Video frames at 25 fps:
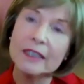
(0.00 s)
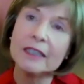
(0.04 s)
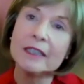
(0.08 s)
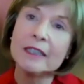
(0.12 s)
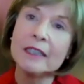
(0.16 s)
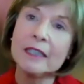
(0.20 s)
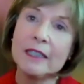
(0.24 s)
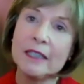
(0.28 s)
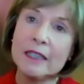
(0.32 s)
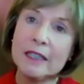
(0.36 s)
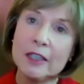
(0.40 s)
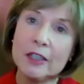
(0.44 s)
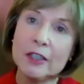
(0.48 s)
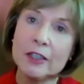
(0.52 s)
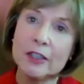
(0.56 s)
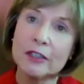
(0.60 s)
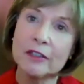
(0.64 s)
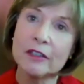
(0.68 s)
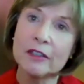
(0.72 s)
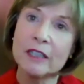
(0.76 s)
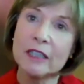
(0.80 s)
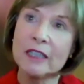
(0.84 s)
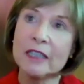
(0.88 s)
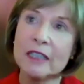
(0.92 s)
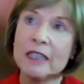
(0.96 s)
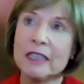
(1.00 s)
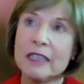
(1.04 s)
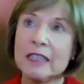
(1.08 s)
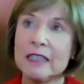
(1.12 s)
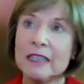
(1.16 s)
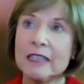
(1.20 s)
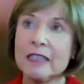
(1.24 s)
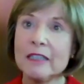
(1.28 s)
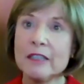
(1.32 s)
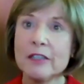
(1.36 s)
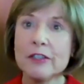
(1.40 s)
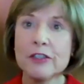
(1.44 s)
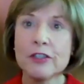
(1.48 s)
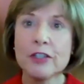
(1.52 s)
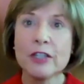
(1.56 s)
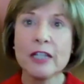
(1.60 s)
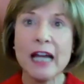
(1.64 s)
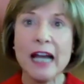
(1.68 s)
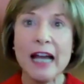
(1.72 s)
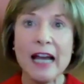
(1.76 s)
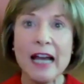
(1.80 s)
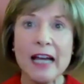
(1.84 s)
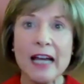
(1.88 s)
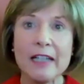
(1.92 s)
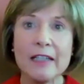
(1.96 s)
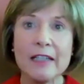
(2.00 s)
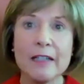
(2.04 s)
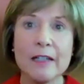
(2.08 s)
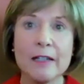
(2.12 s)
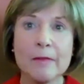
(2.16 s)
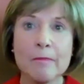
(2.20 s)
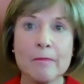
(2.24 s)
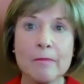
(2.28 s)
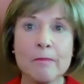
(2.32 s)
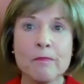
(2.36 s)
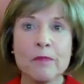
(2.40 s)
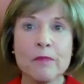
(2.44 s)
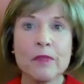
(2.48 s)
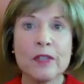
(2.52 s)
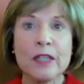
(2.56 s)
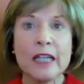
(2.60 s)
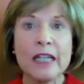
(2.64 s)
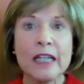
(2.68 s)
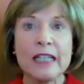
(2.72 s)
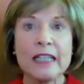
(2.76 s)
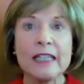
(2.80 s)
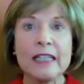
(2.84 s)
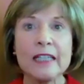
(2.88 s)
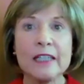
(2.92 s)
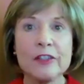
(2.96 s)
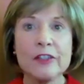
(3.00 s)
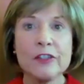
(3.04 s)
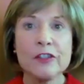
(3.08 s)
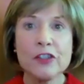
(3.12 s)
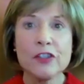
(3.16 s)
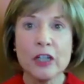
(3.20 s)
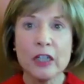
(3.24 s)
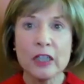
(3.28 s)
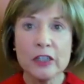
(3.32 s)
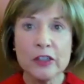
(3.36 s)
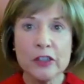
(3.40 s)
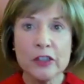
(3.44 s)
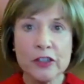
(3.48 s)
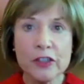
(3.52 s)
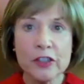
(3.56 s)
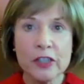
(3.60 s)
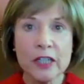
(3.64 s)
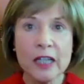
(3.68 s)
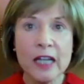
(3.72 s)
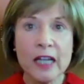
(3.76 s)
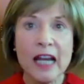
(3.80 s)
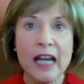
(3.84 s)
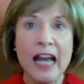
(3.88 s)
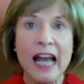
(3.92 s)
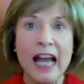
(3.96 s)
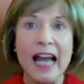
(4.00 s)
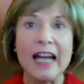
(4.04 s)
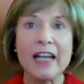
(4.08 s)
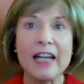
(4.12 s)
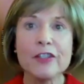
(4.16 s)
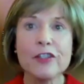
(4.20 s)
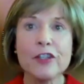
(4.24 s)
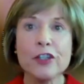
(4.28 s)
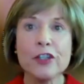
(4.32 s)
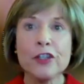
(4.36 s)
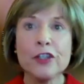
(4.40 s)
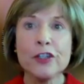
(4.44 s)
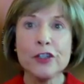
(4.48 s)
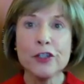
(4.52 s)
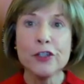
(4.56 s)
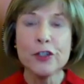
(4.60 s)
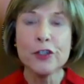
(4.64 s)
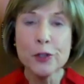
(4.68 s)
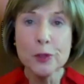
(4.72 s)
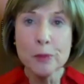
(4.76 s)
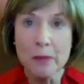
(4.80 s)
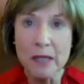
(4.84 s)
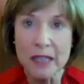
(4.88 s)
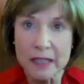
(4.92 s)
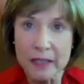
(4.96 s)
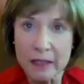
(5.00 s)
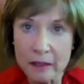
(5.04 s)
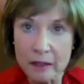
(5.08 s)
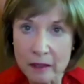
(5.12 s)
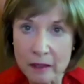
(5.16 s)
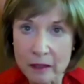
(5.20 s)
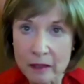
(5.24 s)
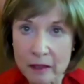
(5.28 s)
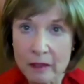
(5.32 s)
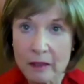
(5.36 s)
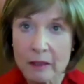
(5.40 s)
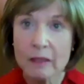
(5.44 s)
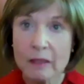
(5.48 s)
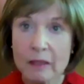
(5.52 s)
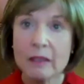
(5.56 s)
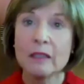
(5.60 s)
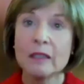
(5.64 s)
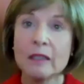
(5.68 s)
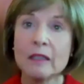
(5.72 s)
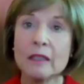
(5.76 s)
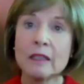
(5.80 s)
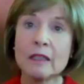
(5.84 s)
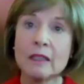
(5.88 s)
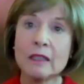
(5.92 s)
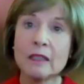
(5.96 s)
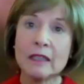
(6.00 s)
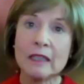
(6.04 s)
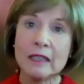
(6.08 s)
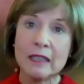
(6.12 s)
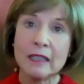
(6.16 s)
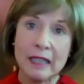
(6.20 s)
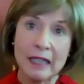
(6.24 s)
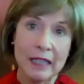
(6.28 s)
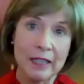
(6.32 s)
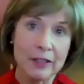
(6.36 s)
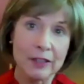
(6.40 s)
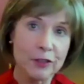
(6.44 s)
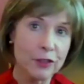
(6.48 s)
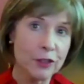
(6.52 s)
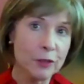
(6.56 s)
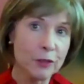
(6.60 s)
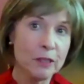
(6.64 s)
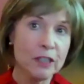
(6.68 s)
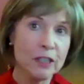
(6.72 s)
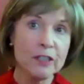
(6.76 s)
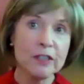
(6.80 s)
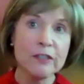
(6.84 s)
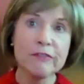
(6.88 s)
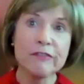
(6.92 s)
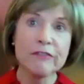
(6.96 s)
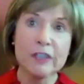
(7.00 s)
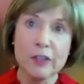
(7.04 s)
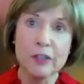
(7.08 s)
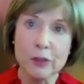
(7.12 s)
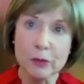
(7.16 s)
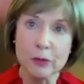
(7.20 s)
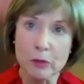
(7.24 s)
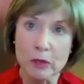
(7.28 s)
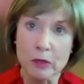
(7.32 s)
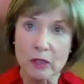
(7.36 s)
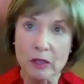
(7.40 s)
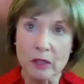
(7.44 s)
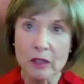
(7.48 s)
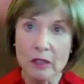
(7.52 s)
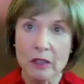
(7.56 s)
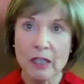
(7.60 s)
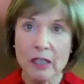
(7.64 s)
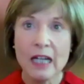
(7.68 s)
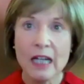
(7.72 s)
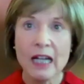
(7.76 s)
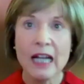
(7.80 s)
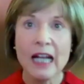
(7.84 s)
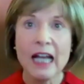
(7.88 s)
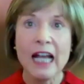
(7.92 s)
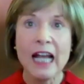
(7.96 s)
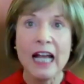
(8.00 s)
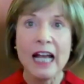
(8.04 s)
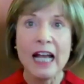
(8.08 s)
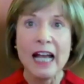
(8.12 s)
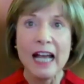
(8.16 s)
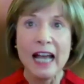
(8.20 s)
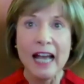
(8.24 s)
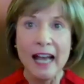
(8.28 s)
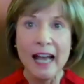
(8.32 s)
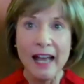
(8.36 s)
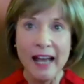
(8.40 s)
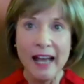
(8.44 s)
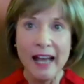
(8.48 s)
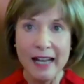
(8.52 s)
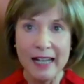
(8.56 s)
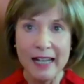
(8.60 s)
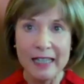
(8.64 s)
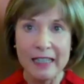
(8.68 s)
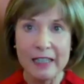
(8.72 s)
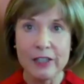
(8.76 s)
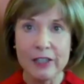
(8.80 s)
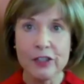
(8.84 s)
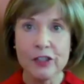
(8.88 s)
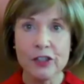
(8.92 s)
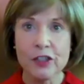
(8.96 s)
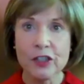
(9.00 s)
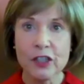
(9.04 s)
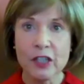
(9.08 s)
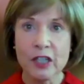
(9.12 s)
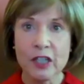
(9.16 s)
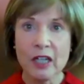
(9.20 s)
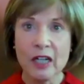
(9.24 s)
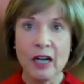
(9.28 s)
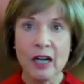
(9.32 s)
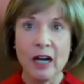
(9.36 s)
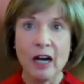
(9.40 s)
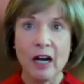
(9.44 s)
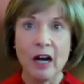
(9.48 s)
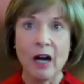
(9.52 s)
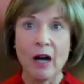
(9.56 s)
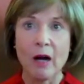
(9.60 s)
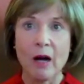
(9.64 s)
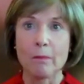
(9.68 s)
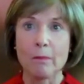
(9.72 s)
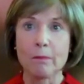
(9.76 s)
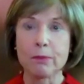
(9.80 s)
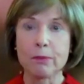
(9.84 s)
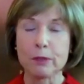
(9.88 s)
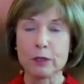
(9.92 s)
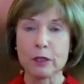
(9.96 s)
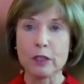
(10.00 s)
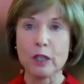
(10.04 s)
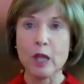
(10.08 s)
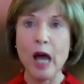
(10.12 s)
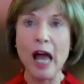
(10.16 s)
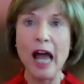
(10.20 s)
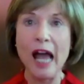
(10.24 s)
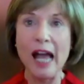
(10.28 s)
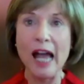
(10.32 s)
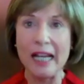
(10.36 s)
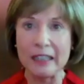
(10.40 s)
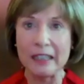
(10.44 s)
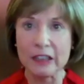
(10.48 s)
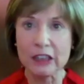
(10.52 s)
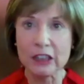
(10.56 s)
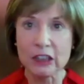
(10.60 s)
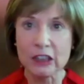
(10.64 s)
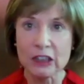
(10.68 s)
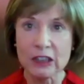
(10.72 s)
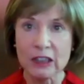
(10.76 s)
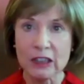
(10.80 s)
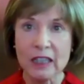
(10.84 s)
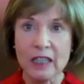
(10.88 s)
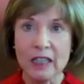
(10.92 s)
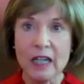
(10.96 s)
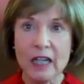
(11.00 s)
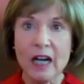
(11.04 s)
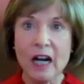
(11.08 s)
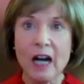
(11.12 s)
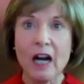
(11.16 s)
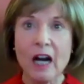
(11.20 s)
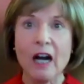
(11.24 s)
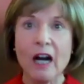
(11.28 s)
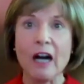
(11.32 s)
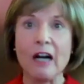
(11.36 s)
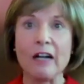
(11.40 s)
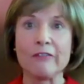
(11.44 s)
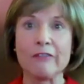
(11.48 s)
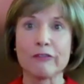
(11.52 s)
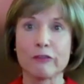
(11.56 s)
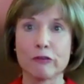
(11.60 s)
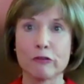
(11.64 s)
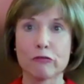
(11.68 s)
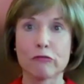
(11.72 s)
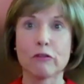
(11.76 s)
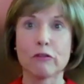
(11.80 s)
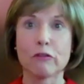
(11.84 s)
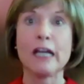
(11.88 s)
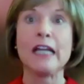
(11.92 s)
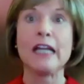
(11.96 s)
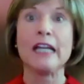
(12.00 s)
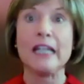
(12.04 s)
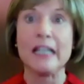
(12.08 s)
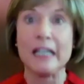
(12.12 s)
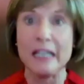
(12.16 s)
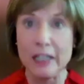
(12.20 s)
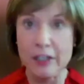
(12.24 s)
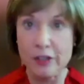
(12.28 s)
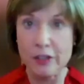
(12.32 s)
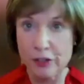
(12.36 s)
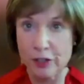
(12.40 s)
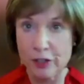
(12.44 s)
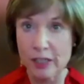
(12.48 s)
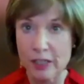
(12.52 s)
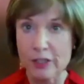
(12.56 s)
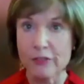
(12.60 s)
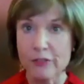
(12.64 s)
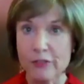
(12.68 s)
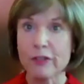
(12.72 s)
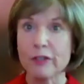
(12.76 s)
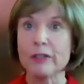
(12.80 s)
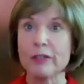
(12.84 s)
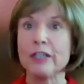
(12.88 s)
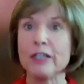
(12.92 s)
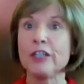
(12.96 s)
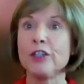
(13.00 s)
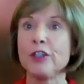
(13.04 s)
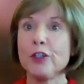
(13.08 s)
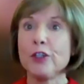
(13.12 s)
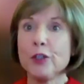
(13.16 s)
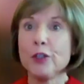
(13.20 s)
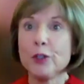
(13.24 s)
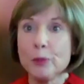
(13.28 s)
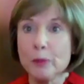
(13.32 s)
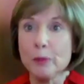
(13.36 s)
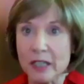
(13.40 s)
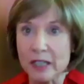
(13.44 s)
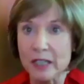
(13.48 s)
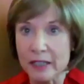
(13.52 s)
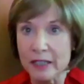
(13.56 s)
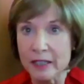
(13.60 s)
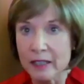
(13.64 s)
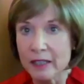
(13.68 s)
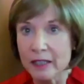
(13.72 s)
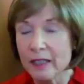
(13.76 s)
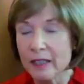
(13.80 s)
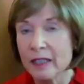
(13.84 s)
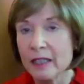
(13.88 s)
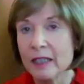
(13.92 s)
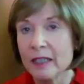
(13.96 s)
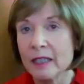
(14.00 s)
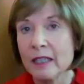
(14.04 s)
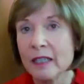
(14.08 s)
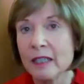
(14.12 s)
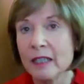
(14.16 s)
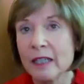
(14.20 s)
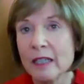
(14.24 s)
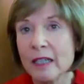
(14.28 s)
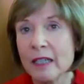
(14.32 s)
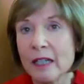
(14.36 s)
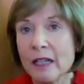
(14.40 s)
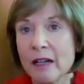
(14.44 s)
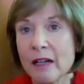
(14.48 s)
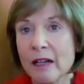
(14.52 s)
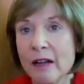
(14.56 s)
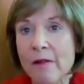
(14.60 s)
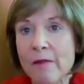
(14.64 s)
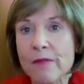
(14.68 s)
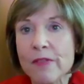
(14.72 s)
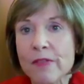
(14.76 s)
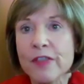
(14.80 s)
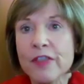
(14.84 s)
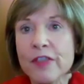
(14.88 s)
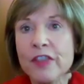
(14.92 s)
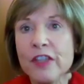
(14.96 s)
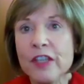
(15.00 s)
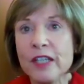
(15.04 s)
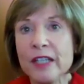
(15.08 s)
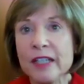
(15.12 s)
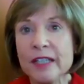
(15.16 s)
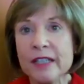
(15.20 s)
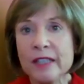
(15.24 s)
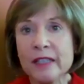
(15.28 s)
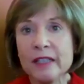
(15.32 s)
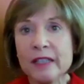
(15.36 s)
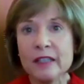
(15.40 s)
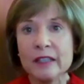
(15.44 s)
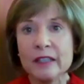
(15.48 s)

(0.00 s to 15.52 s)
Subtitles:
in here is that he just, as a human individual, has a blast of rage that's very human. The